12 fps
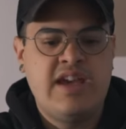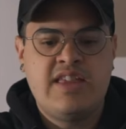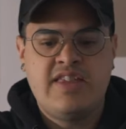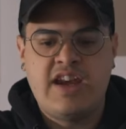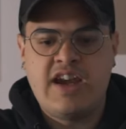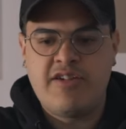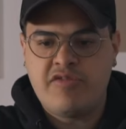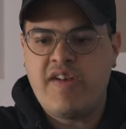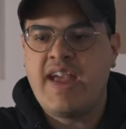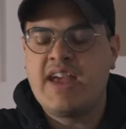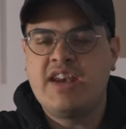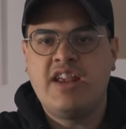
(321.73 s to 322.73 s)
than in a
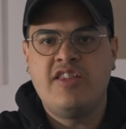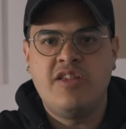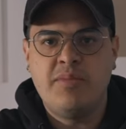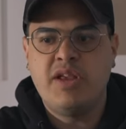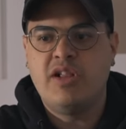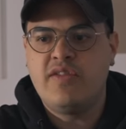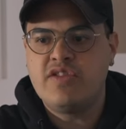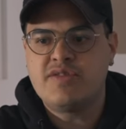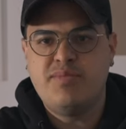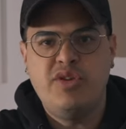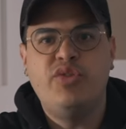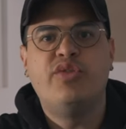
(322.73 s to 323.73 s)
van in the middle of this
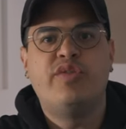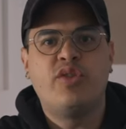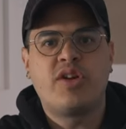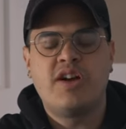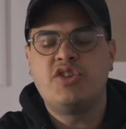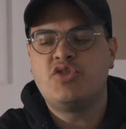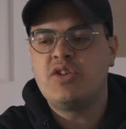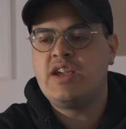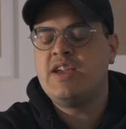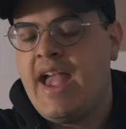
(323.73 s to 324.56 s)
beautiful country.